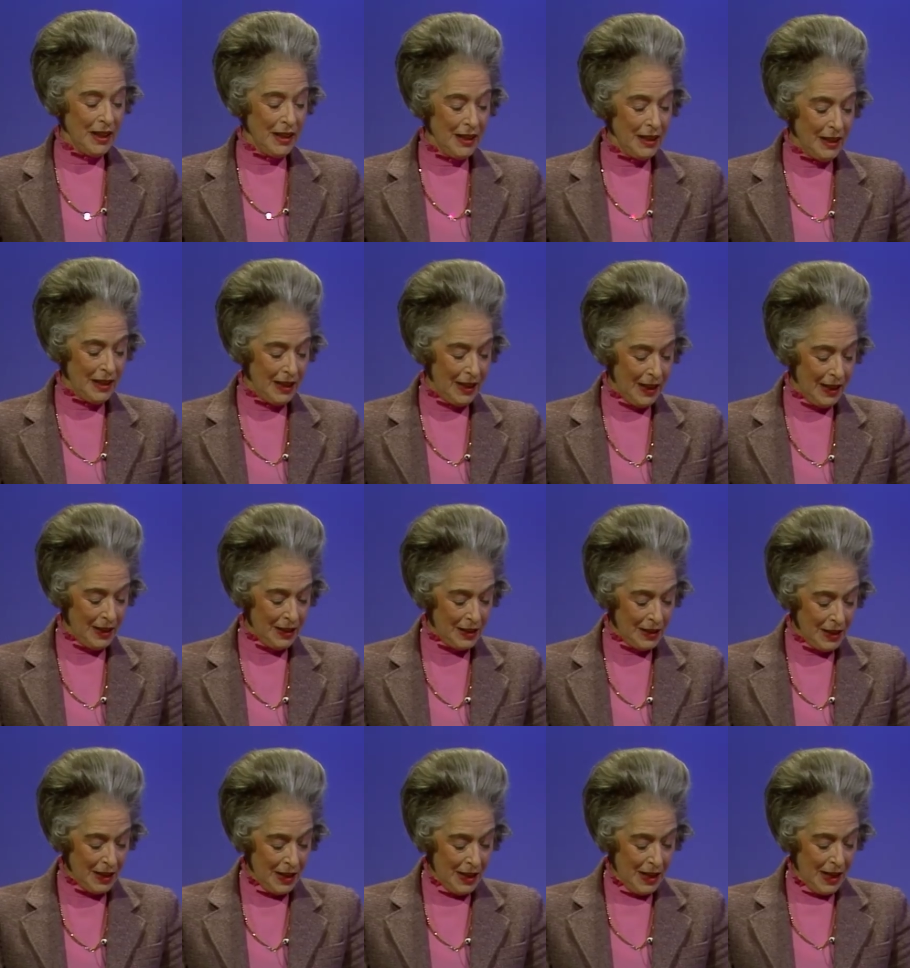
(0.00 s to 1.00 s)
indicates
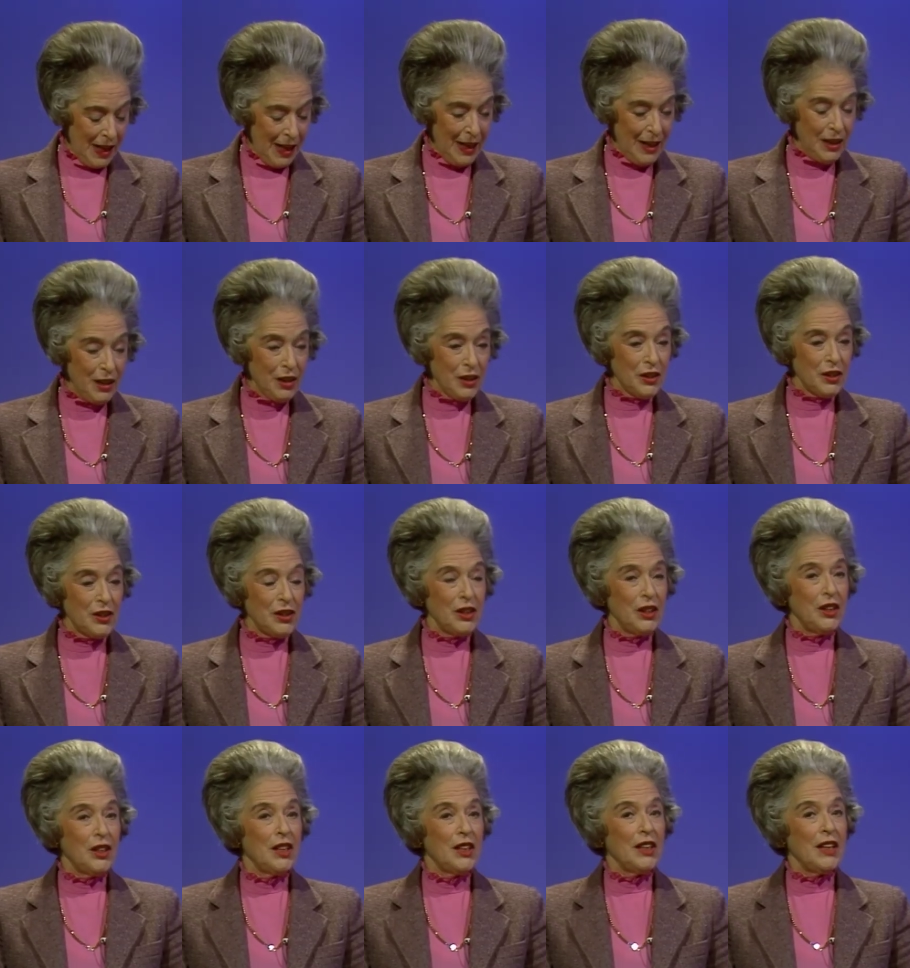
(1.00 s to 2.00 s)
a
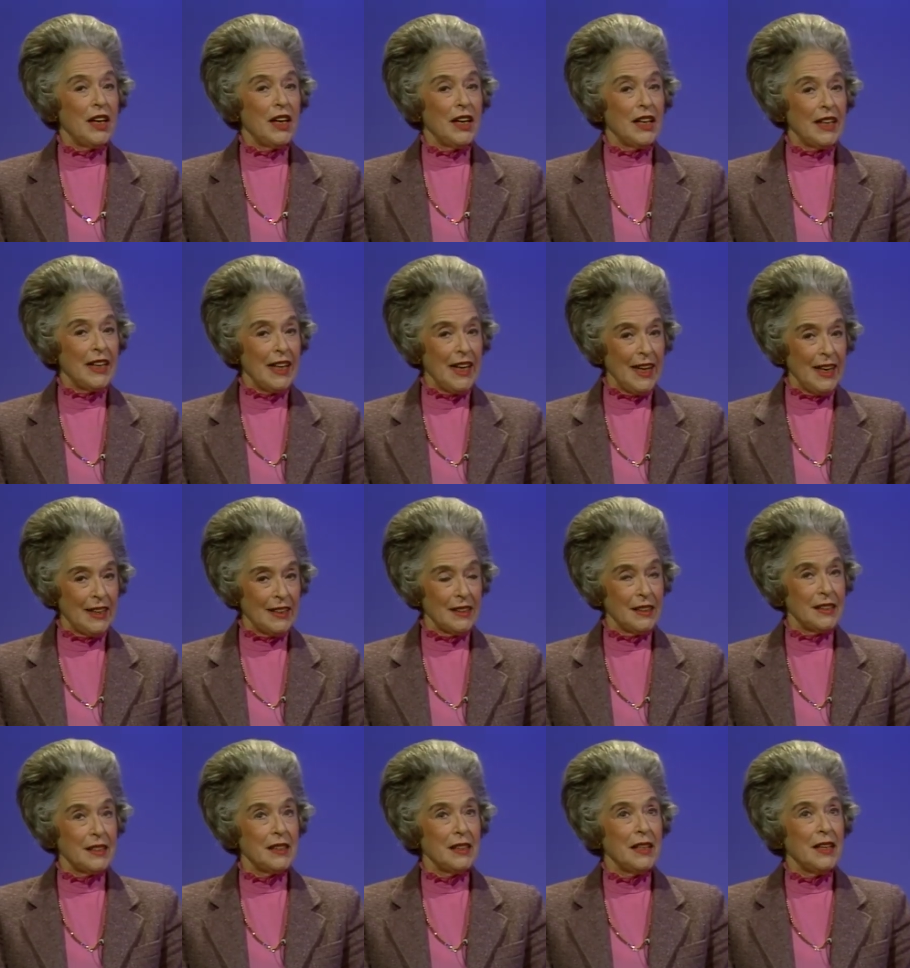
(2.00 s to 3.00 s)
concern
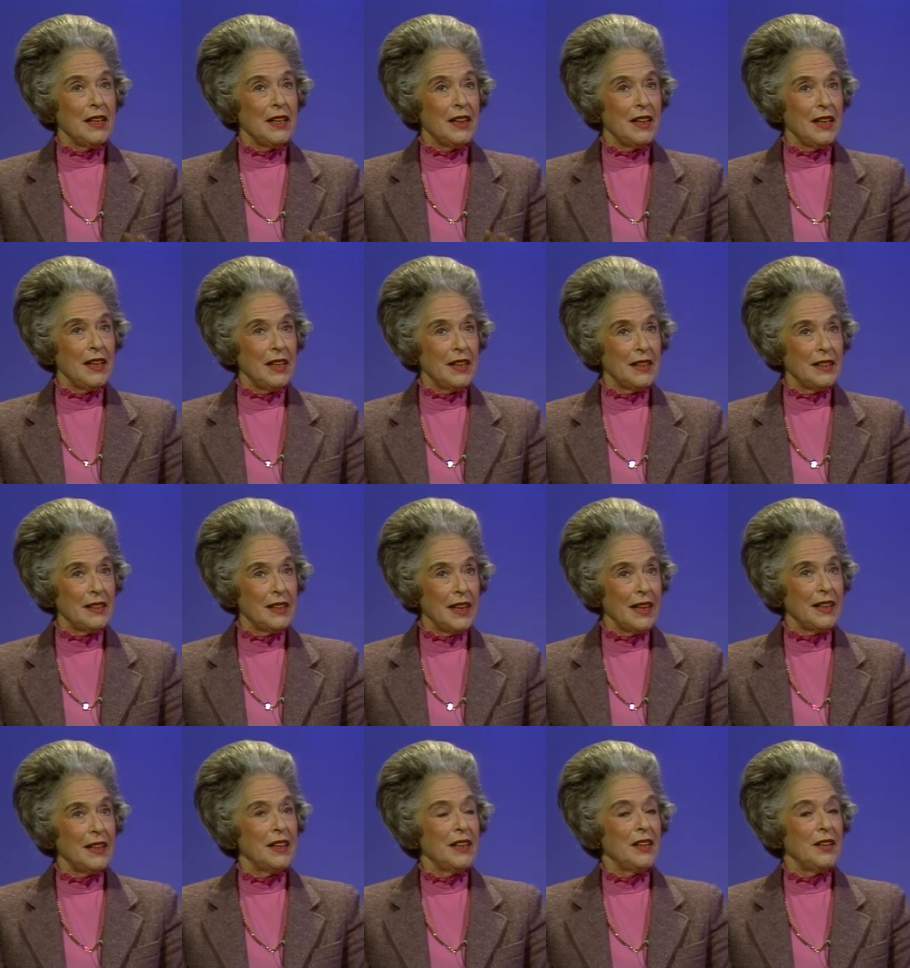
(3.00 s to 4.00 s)
against the
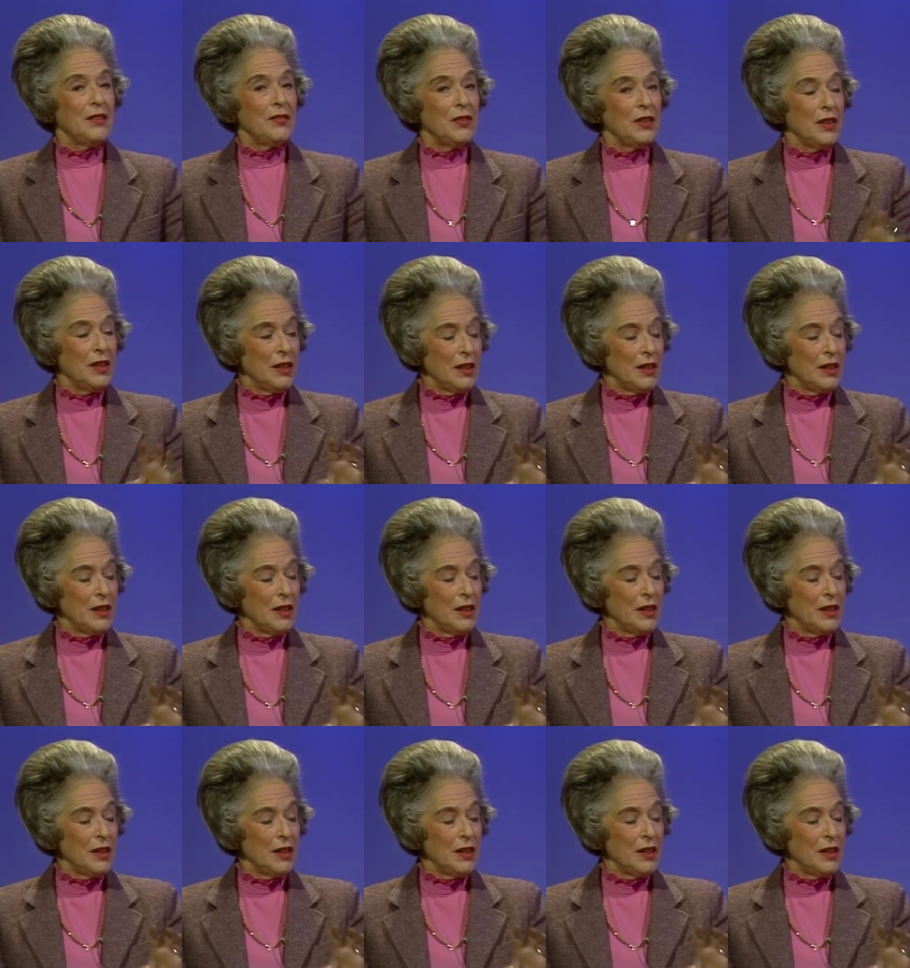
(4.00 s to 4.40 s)
executive